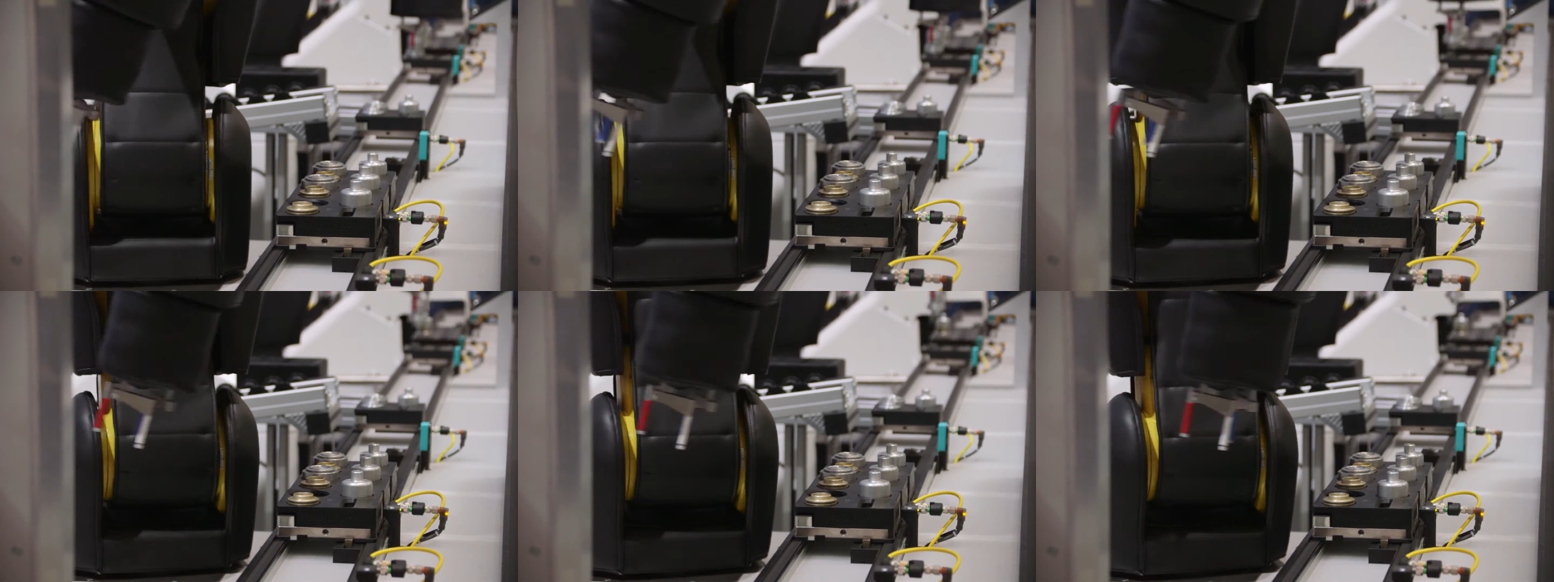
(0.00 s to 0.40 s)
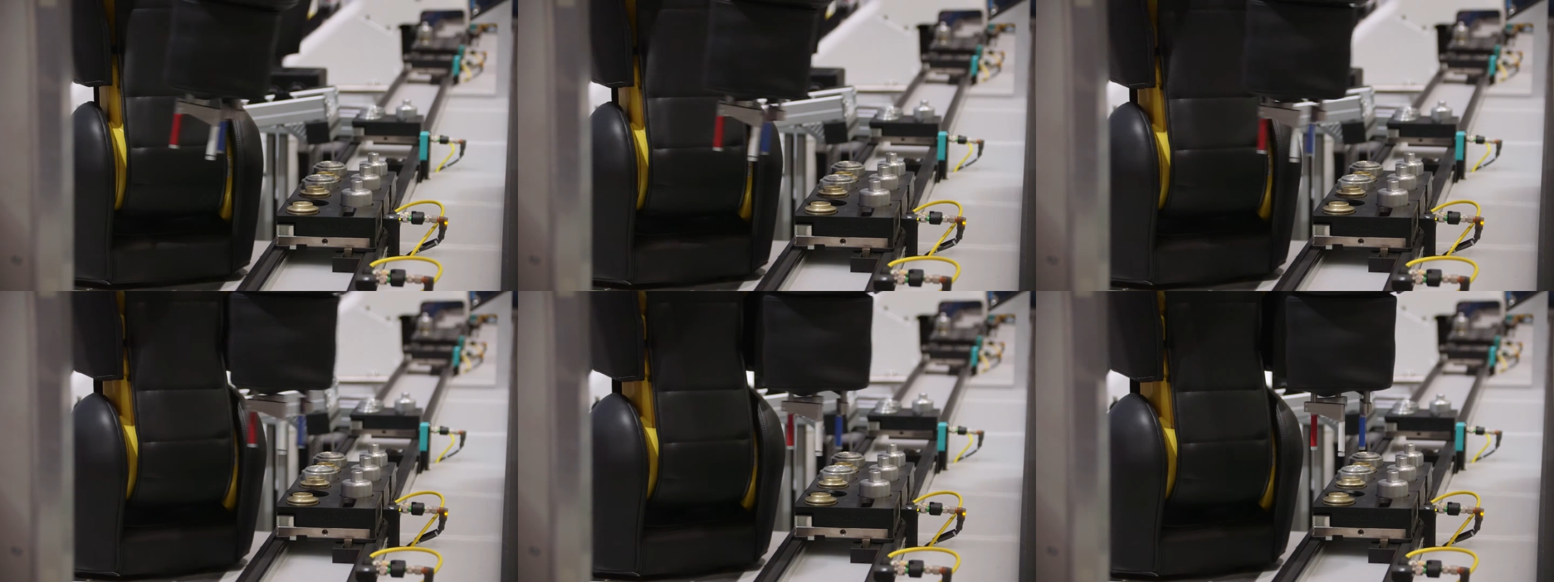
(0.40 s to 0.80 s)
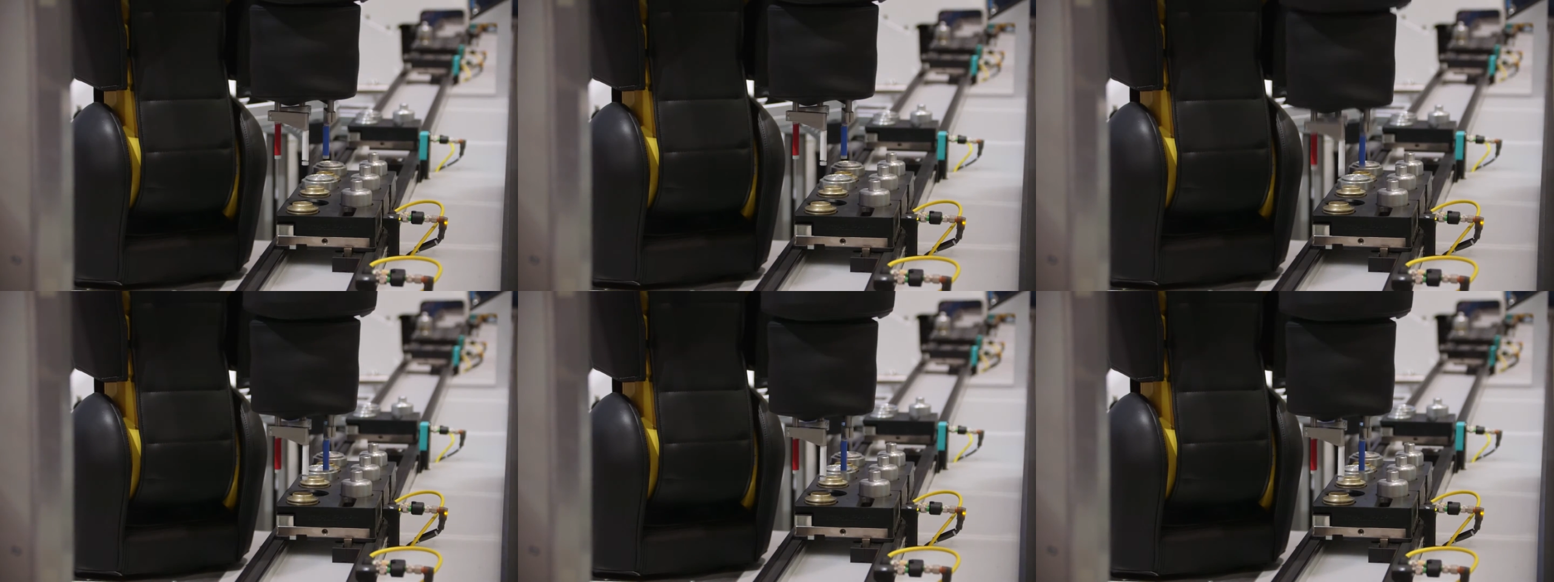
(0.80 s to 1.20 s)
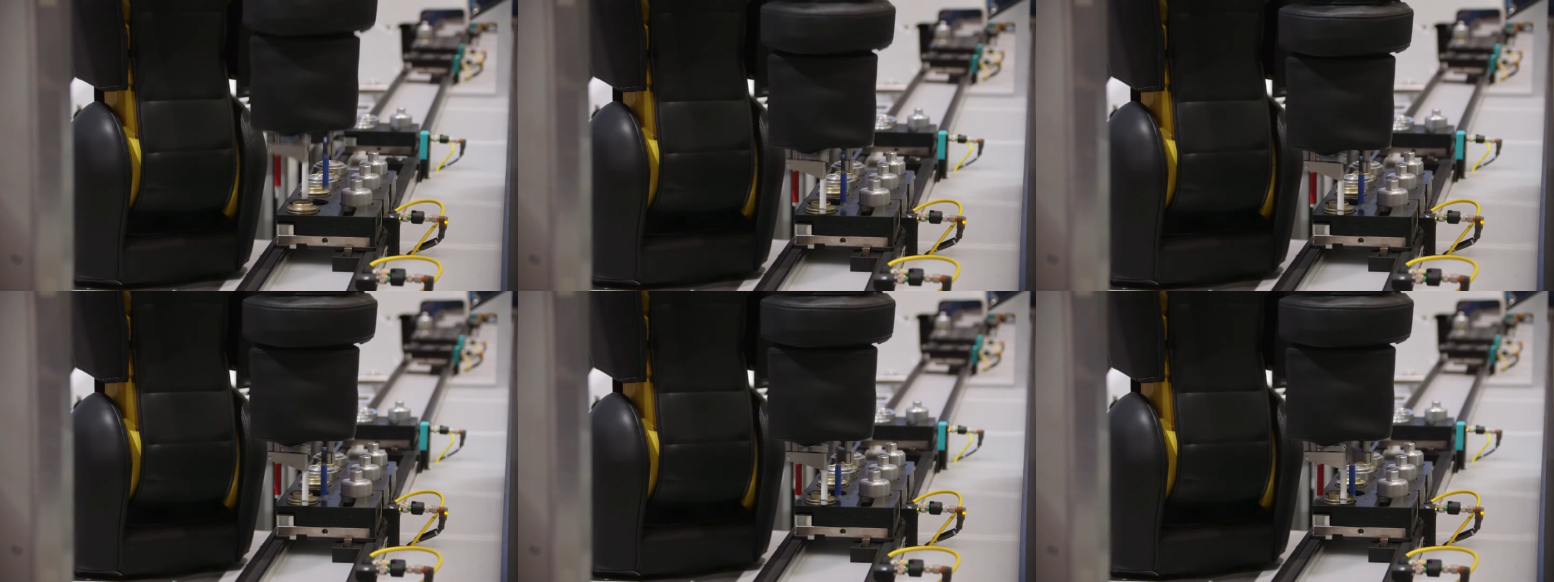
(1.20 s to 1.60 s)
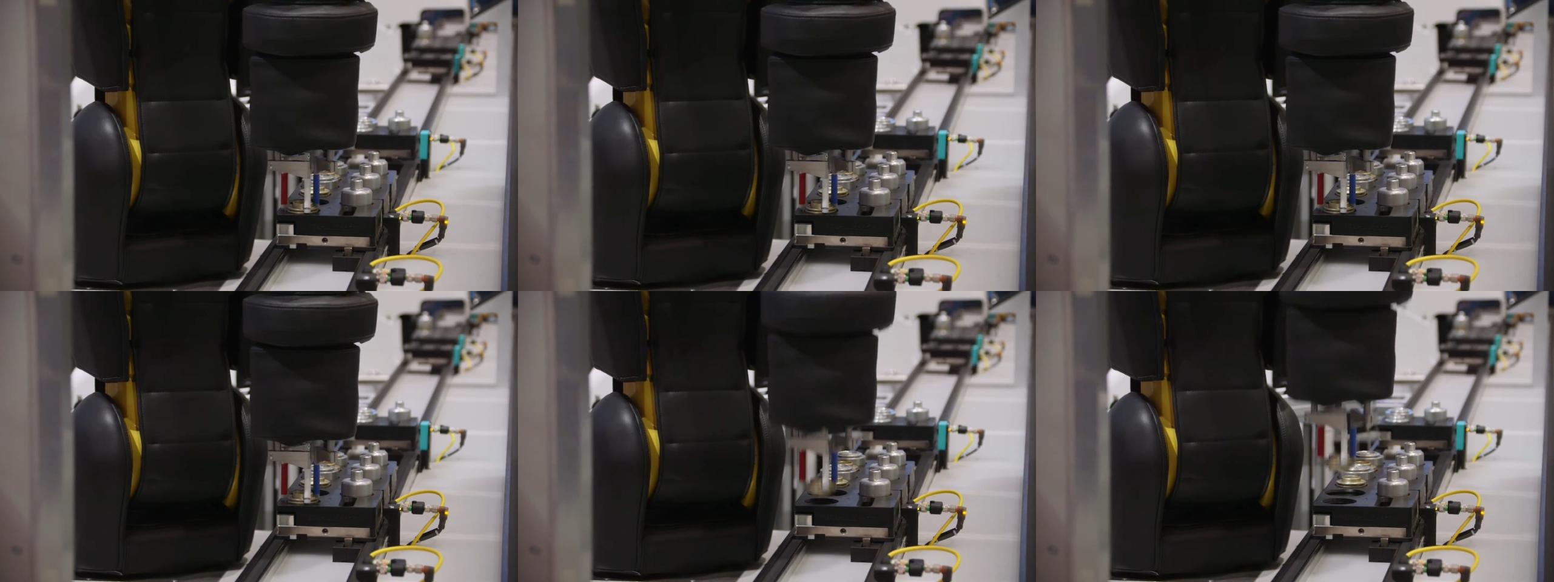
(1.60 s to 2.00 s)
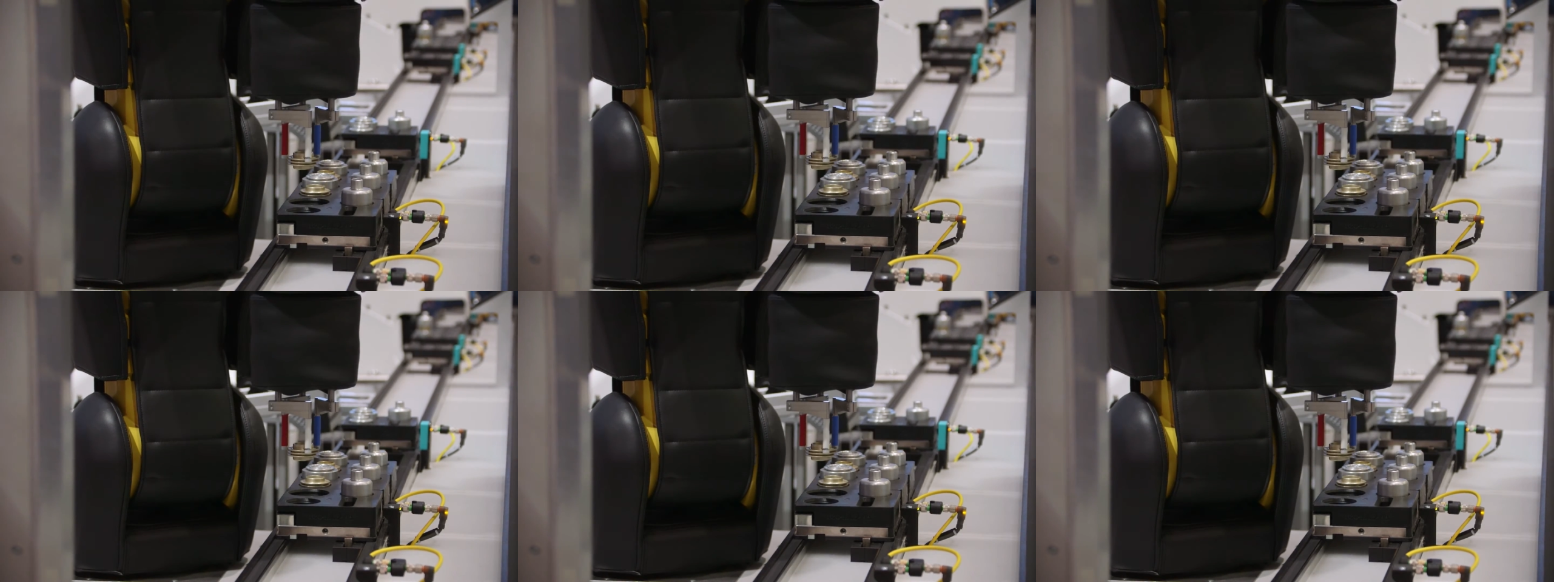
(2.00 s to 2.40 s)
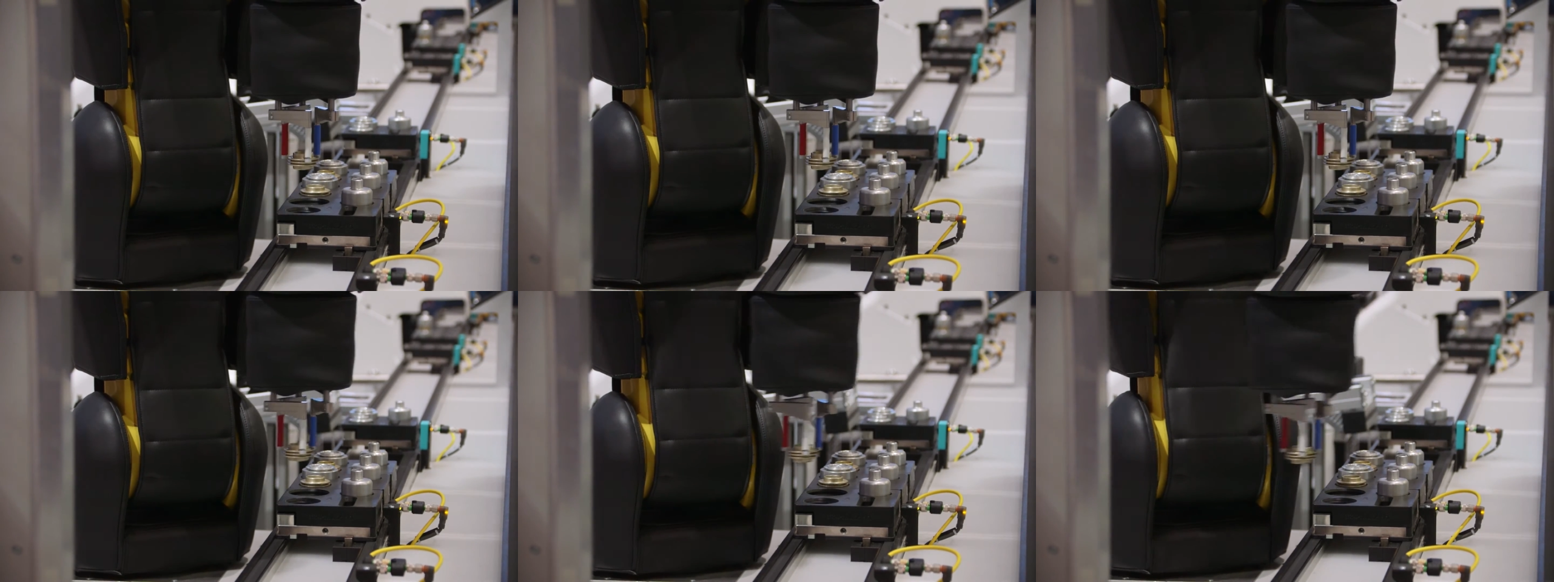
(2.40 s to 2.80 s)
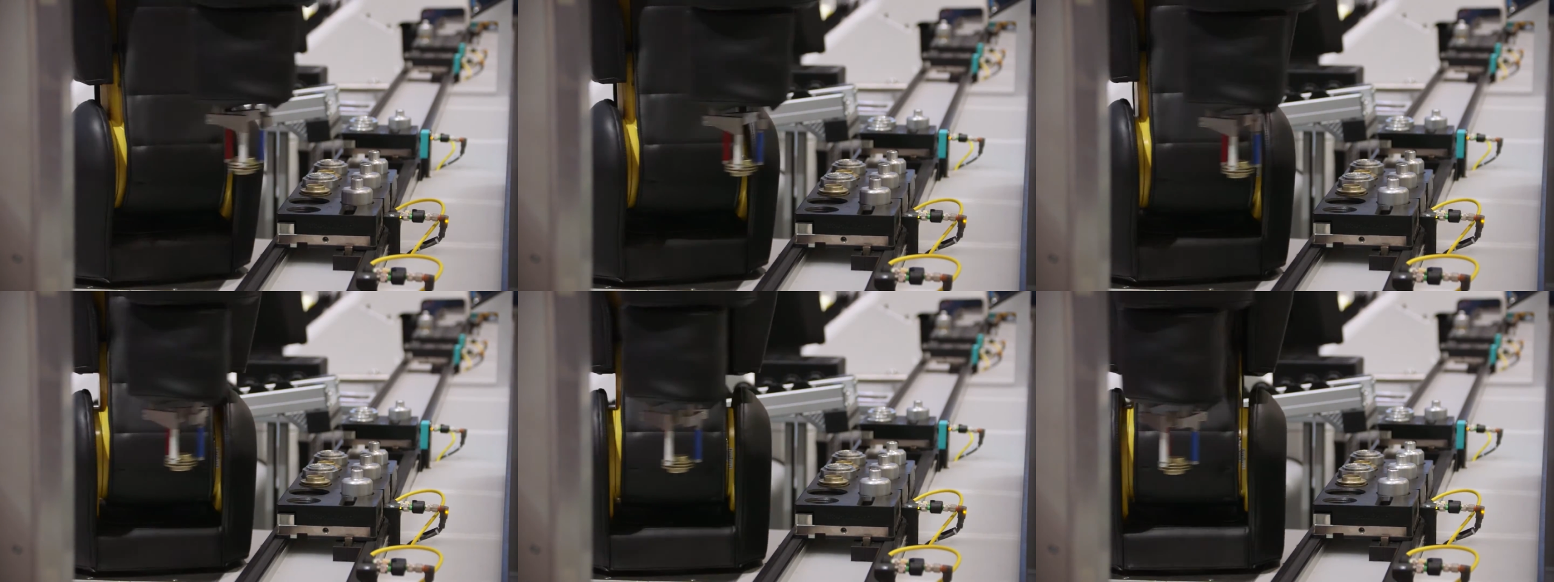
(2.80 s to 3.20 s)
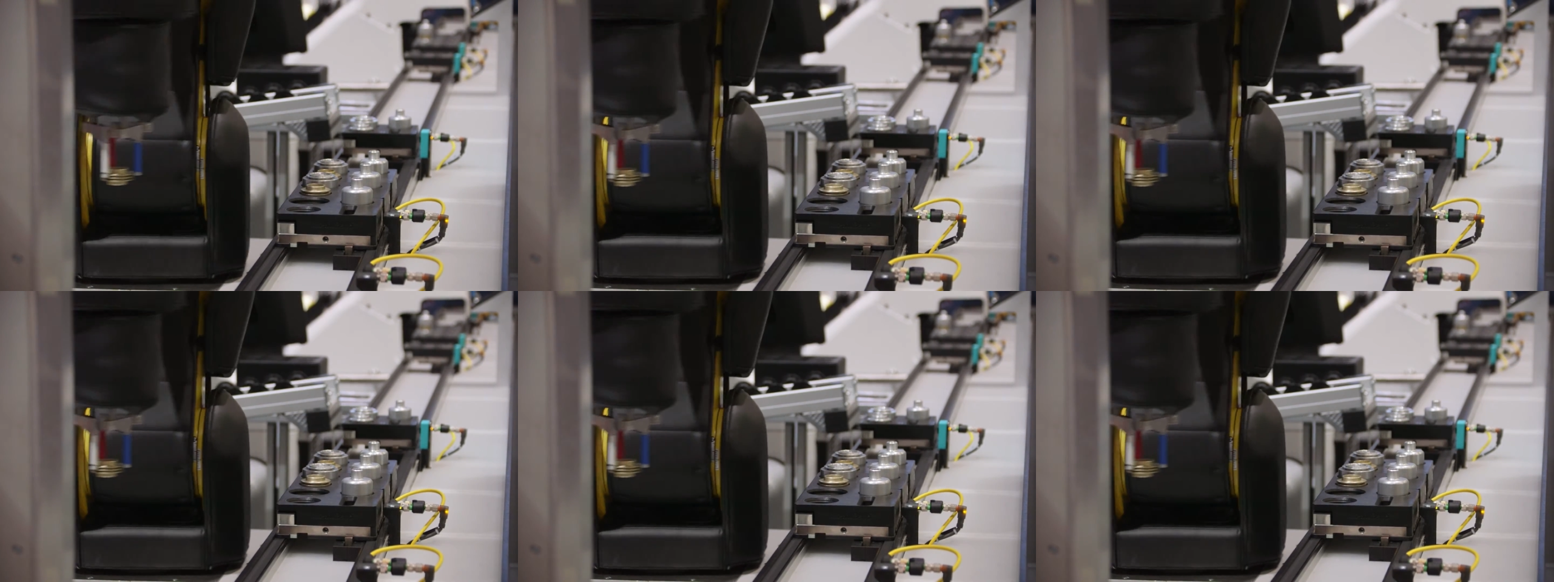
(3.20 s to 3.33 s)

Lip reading: No face is visible, so there are no lips to read.